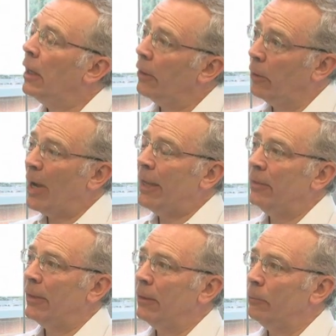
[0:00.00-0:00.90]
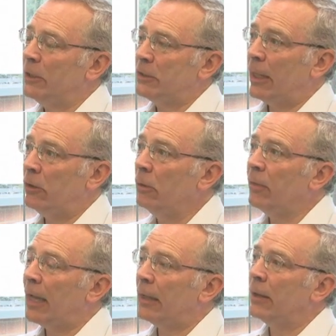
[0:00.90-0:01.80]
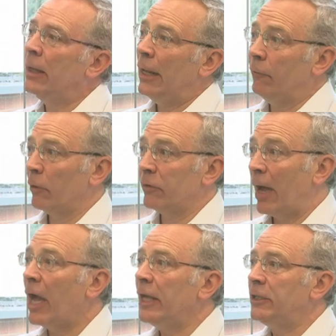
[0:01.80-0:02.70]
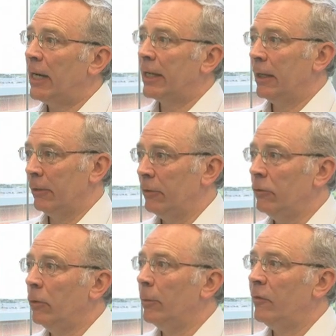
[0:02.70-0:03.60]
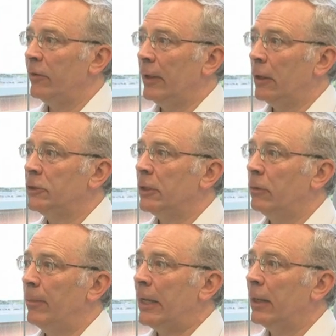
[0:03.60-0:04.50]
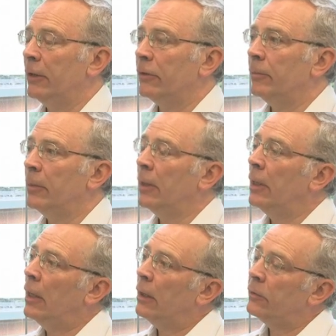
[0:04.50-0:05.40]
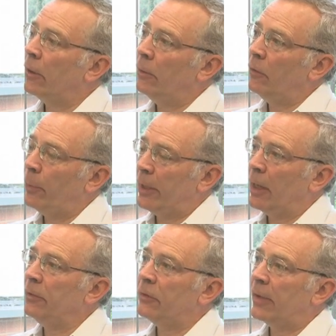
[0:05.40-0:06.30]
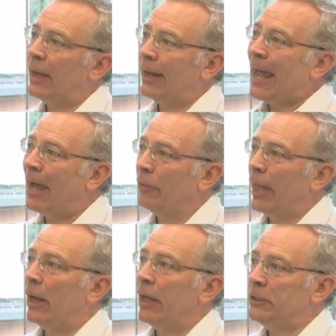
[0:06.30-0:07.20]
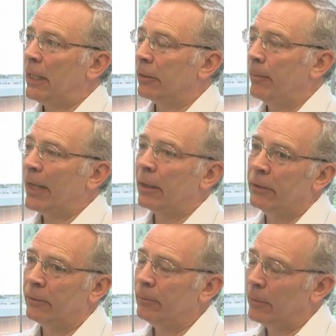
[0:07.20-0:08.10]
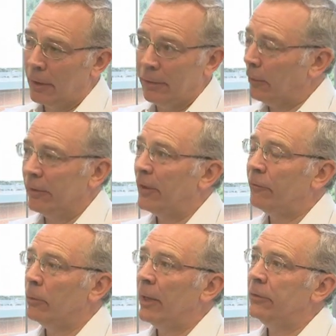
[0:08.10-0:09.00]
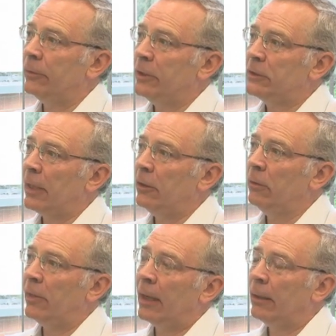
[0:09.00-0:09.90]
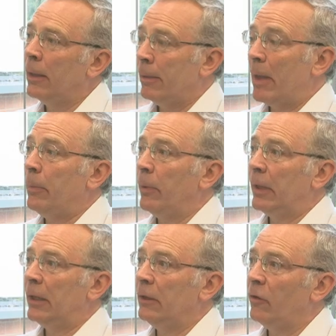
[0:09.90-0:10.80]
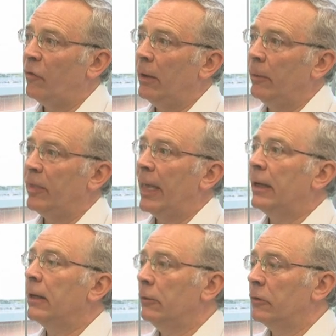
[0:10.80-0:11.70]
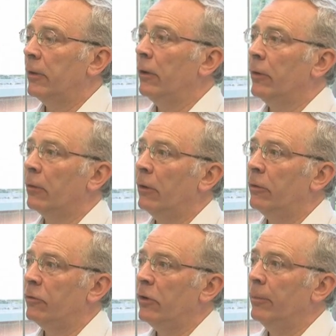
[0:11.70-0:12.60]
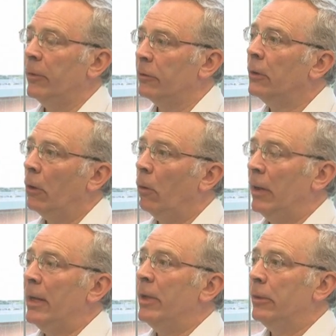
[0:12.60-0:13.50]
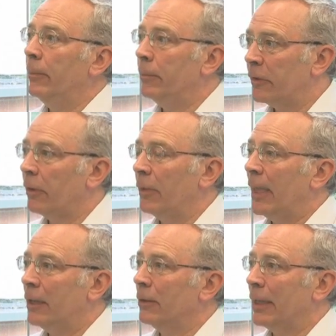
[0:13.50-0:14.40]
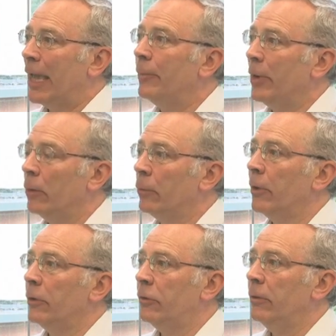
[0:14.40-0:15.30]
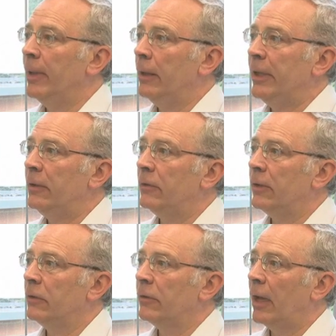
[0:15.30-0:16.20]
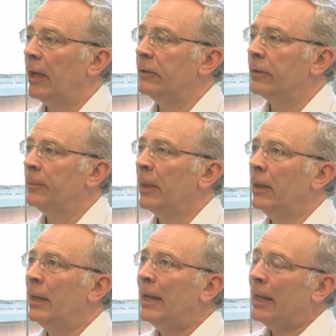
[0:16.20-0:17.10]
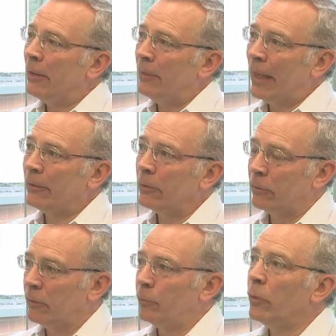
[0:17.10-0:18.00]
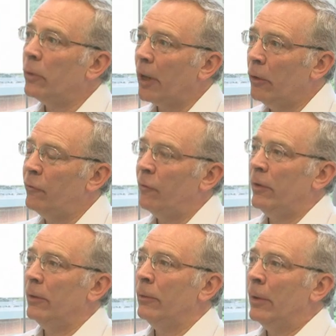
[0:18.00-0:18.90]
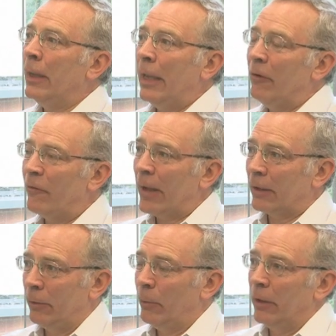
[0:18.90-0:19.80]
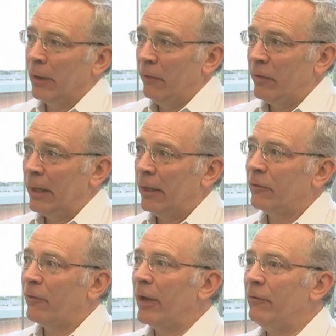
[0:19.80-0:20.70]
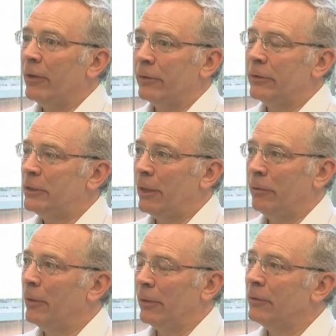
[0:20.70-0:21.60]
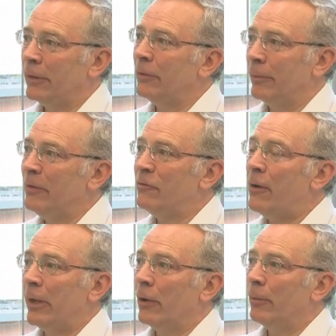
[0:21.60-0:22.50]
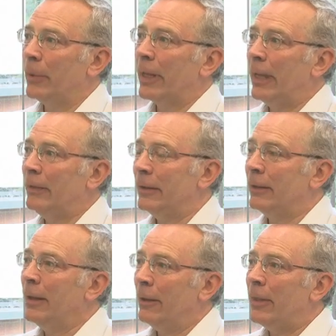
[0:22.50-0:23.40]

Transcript: And the way in which they do that involves hijacking this normal physiological mechanism. So if we can understand how they hijack the mechanism, and there are several ways in which they do that, maybe we could interfere with that and slow the growth of tumours or limit them so that they couldn't get beyond 1 or 2 millimeters in size. That's a sort of broad overview. In fact, the work over the last 5 years has shown that the system is very complicated.